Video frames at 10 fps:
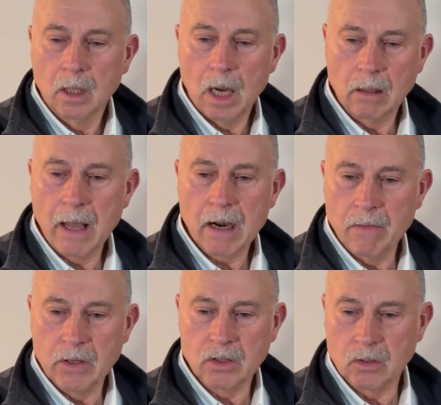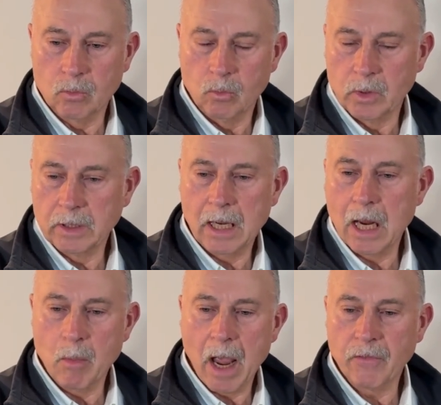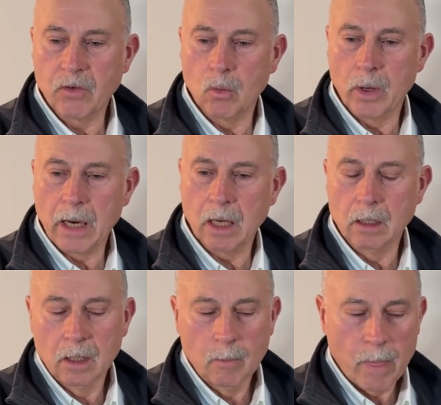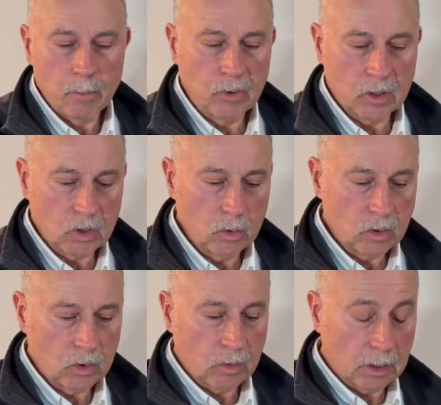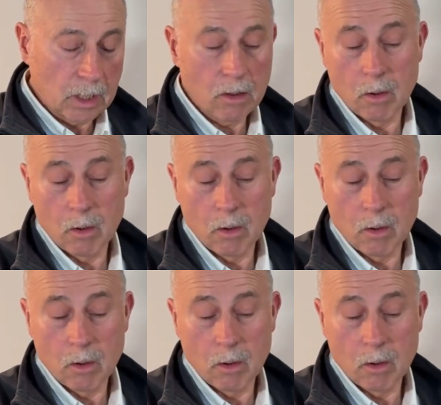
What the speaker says: a lot of this is what came after, when I put two and two together,